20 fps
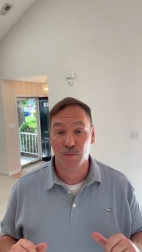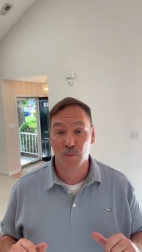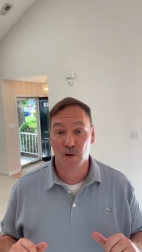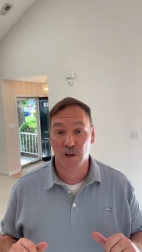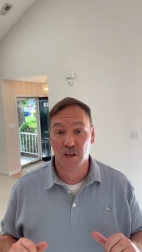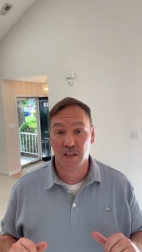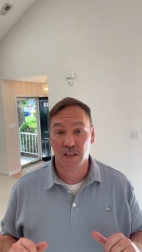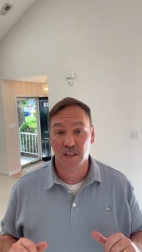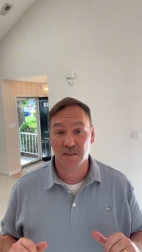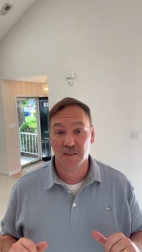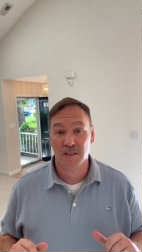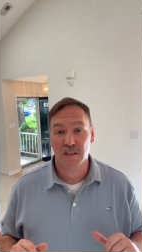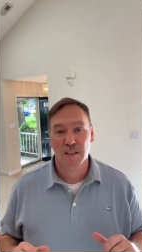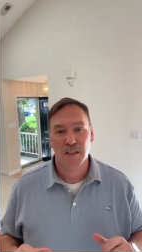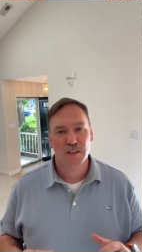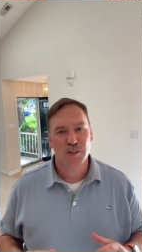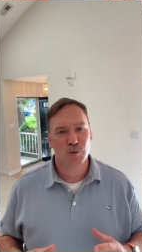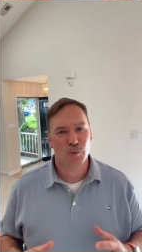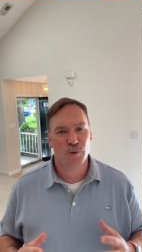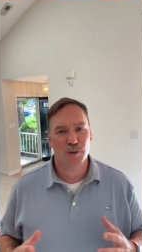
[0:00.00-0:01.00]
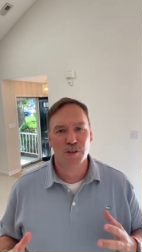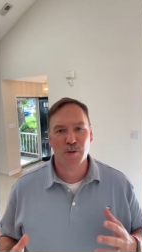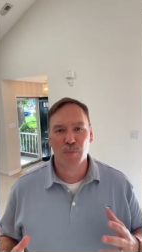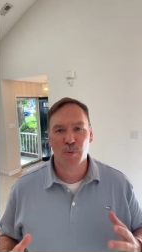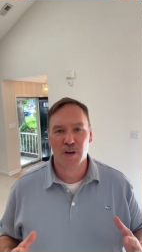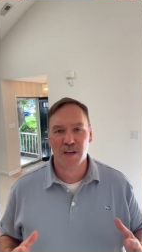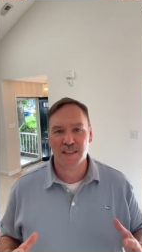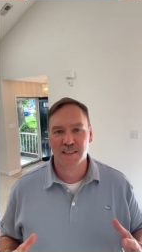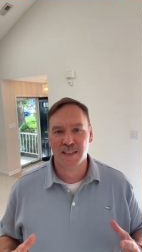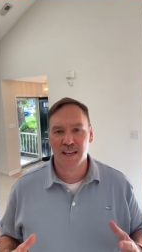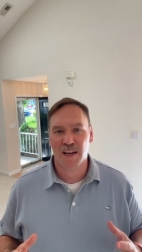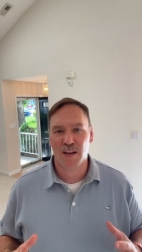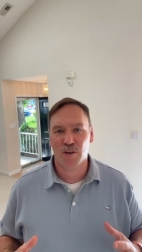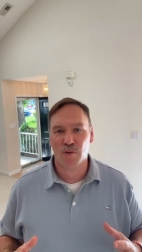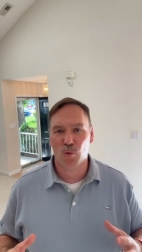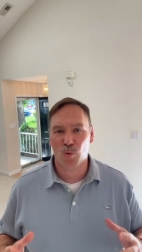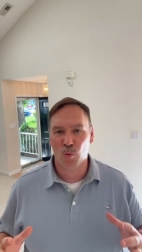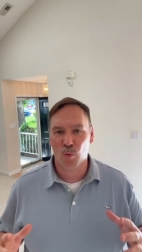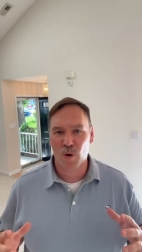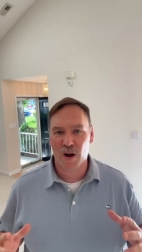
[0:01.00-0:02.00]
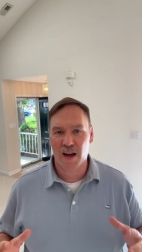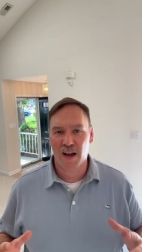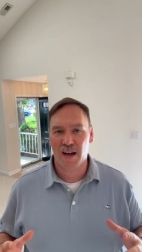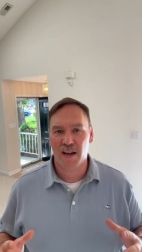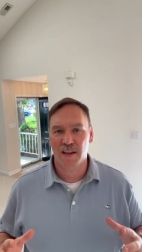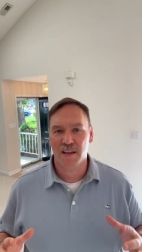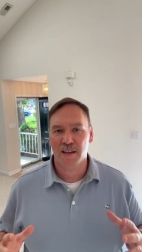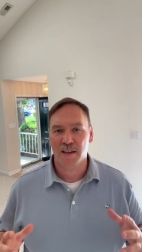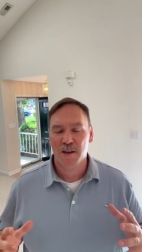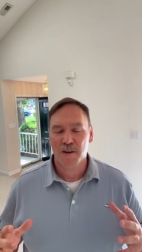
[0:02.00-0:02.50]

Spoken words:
markets. So we're going to break down why